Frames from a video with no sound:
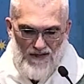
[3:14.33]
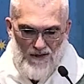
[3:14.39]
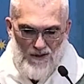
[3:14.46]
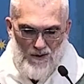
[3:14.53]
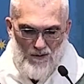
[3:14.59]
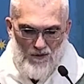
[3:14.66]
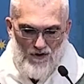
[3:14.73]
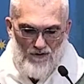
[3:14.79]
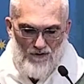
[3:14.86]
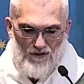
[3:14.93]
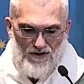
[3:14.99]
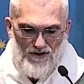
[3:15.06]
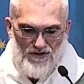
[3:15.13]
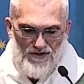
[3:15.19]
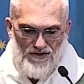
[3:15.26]
Whether
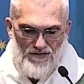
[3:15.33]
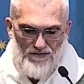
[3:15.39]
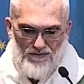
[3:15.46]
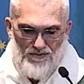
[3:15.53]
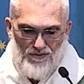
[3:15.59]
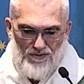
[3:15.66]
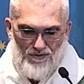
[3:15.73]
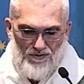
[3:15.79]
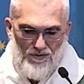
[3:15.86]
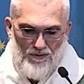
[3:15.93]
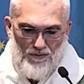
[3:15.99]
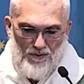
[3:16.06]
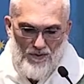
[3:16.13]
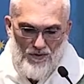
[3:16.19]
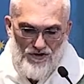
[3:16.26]
one is pro
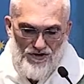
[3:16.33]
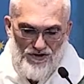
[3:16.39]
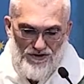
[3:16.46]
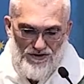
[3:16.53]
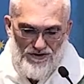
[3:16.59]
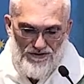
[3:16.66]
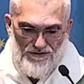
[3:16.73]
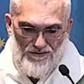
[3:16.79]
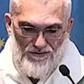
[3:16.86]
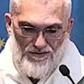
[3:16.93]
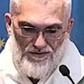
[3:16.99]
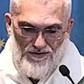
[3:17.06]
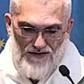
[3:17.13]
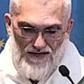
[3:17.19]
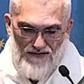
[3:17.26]
abortion or
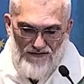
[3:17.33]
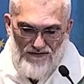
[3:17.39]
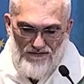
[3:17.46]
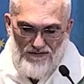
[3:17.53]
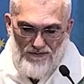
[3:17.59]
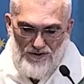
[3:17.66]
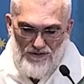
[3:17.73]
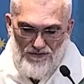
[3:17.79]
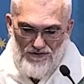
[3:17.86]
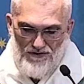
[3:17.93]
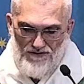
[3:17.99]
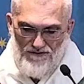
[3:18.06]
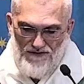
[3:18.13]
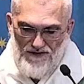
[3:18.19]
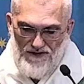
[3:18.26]
pro life, the removal
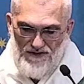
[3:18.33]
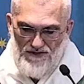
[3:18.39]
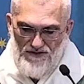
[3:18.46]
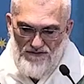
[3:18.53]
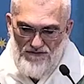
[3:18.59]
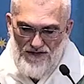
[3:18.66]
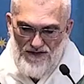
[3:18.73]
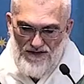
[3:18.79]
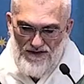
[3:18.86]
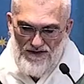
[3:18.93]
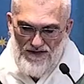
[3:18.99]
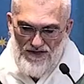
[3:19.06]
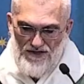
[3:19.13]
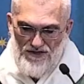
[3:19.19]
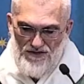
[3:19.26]
of these
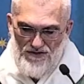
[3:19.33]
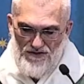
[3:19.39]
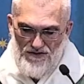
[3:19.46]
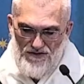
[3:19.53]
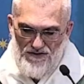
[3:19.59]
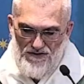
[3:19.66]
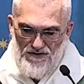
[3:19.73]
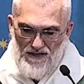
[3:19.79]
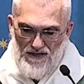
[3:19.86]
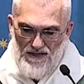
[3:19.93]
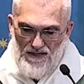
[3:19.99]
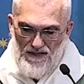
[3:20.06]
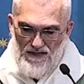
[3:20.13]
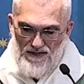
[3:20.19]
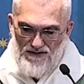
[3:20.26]
regulations
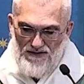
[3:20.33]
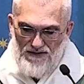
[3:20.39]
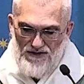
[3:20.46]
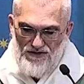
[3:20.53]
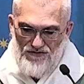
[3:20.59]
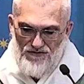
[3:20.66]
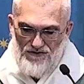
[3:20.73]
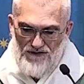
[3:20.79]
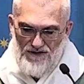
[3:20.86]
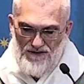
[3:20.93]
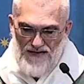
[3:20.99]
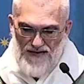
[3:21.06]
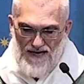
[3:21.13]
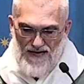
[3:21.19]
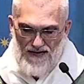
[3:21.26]
is an extreme
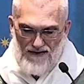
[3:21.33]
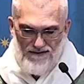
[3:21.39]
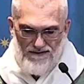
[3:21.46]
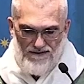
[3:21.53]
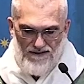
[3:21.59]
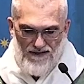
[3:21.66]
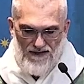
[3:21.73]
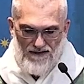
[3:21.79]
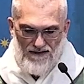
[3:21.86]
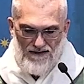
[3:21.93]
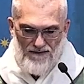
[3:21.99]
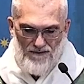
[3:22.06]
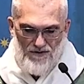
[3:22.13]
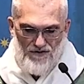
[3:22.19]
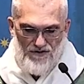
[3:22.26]
act and an
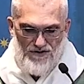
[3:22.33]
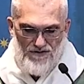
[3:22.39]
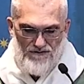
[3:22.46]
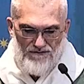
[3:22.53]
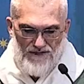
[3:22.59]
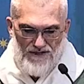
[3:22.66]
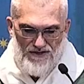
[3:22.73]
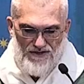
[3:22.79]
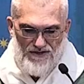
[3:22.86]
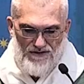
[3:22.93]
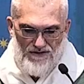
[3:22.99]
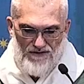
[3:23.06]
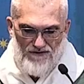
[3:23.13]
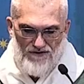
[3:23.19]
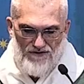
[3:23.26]
abuse of
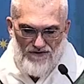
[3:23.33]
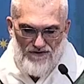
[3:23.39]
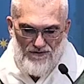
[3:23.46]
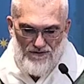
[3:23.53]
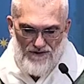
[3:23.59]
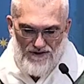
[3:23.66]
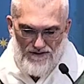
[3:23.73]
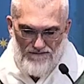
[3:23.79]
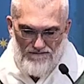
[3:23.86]
administrative authority.